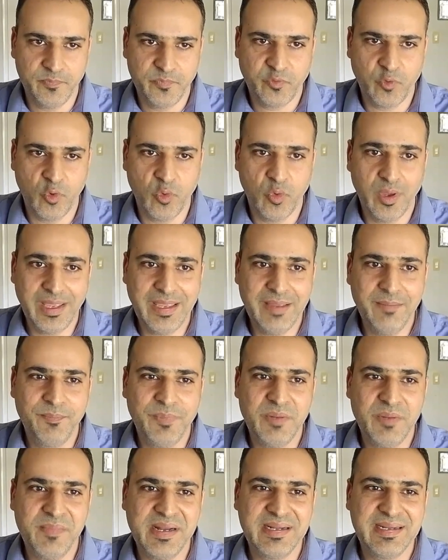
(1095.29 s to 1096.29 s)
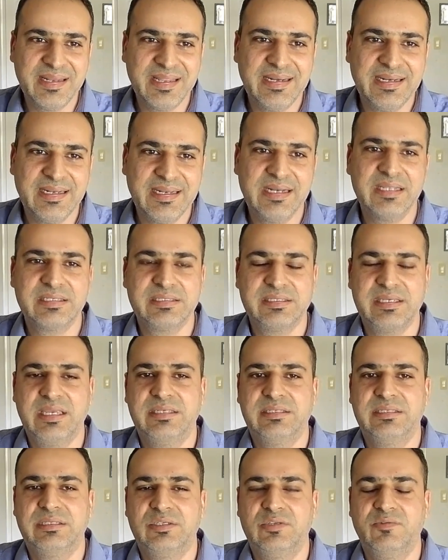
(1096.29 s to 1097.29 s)
So implementing data
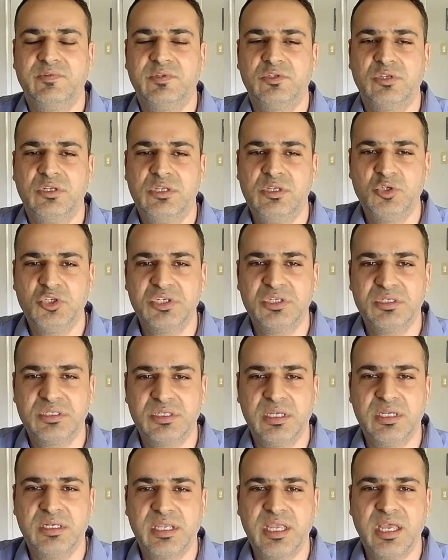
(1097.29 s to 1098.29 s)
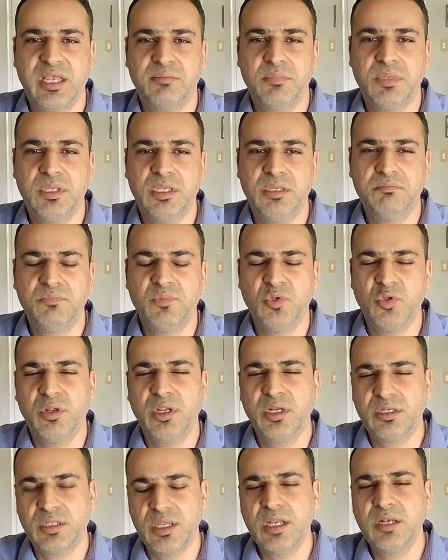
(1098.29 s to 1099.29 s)
science-driven solutions, it can be,
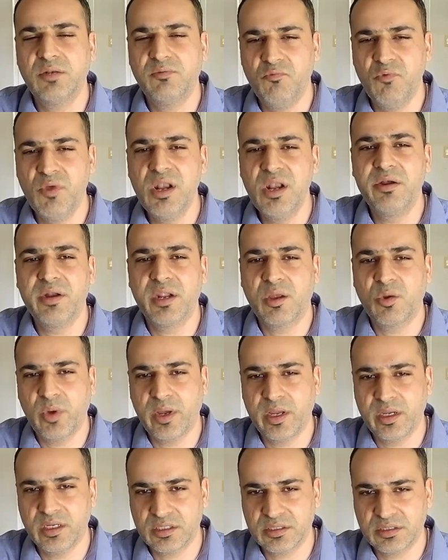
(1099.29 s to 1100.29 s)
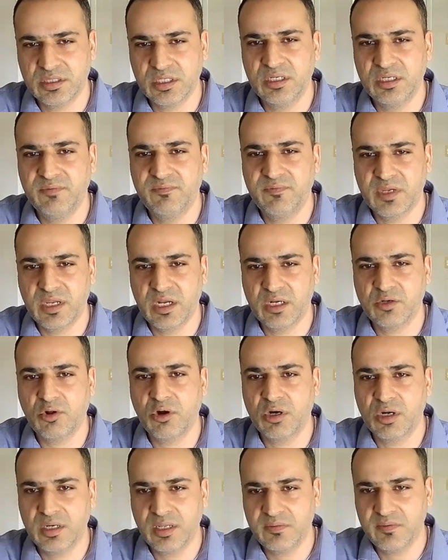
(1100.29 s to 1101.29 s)
it will require significant
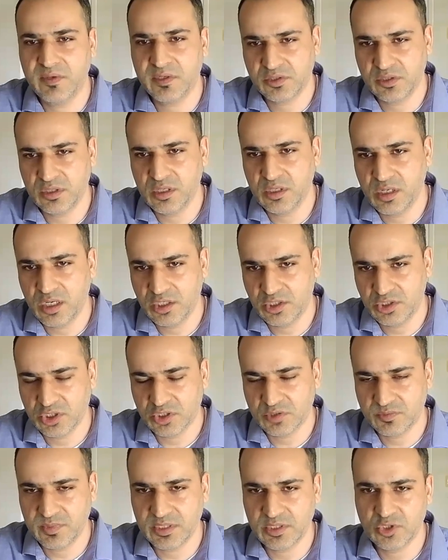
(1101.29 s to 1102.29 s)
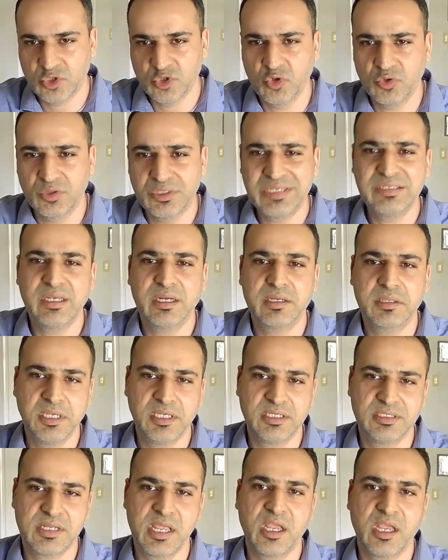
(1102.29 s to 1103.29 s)
organizational adjustments. So these are
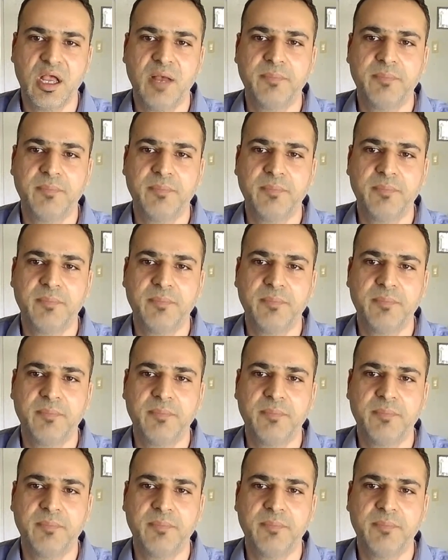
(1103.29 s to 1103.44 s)
things like